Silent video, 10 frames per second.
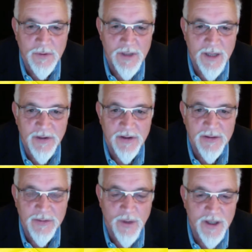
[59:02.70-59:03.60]
immigrants,
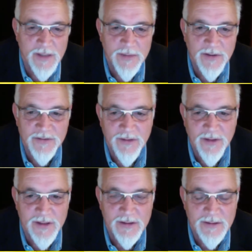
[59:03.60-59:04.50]
the white immigrants, not
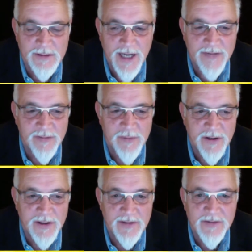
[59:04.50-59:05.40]
the Native
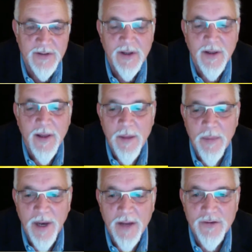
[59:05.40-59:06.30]
Americans.
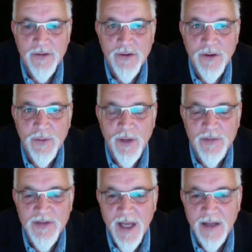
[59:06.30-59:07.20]
But what I'm
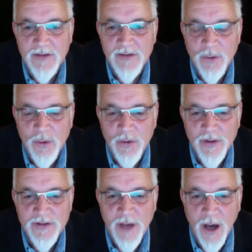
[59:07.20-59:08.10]
saying is that all
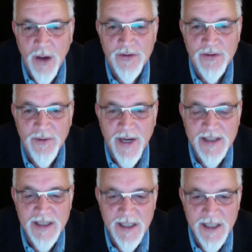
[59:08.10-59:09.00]
these codes are
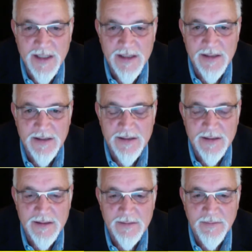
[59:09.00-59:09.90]
actually in
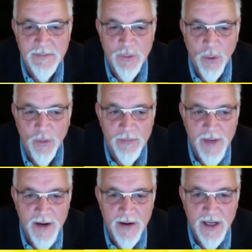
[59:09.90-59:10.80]
North
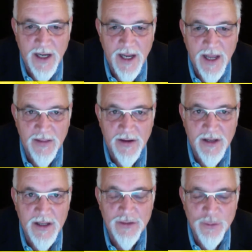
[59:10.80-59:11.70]
America, and they're
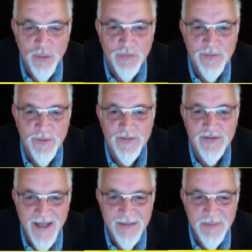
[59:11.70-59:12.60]
in your first
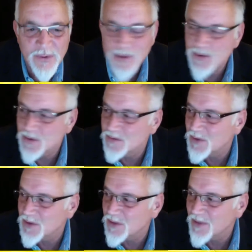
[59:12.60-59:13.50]
temple, which was
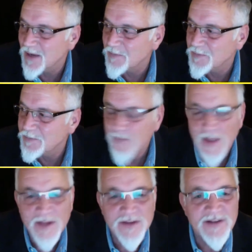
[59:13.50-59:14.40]
built in about
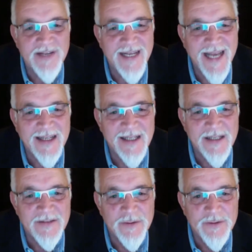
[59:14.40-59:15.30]
1680,
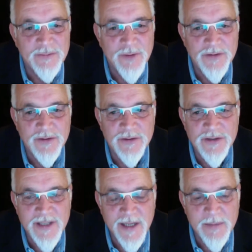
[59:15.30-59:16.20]
the first
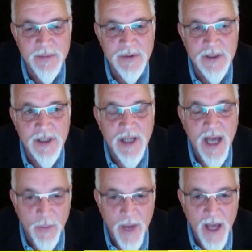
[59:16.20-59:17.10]
Rosicrucian temple,
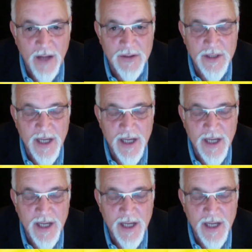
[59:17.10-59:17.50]
around